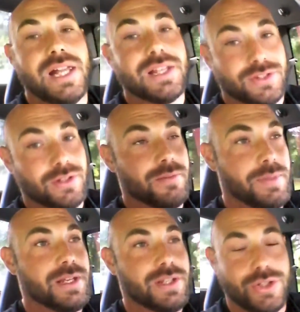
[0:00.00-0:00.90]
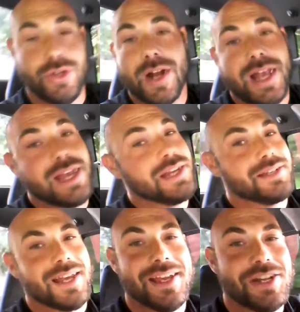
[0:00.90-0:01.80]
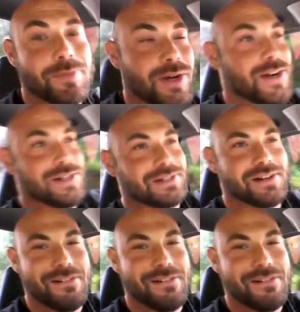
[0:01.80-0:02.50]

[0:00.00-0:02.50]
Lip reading: it's going to be a great day tomorrow.